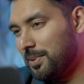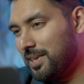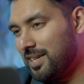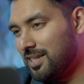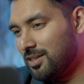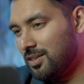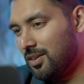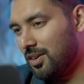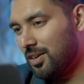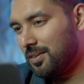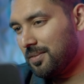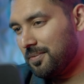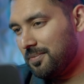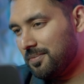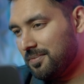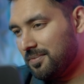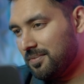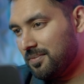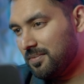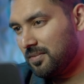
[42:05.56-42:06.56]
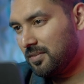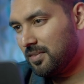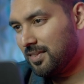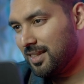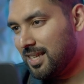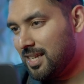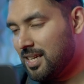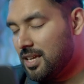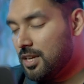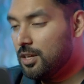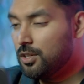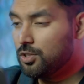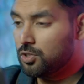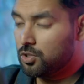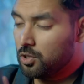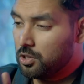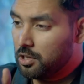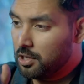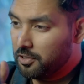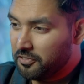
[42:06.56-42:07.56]
to please God.
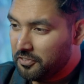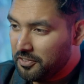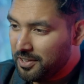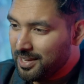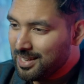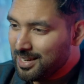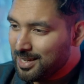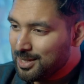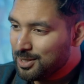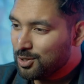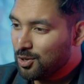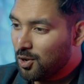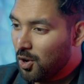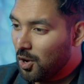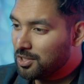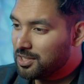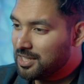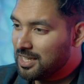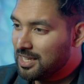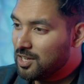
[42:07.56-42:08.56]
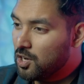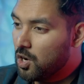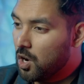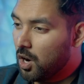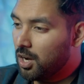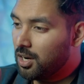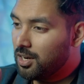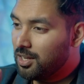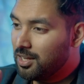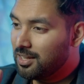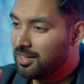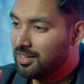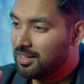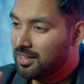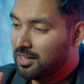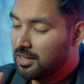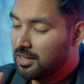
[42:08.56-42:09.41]
So your fear is causing God,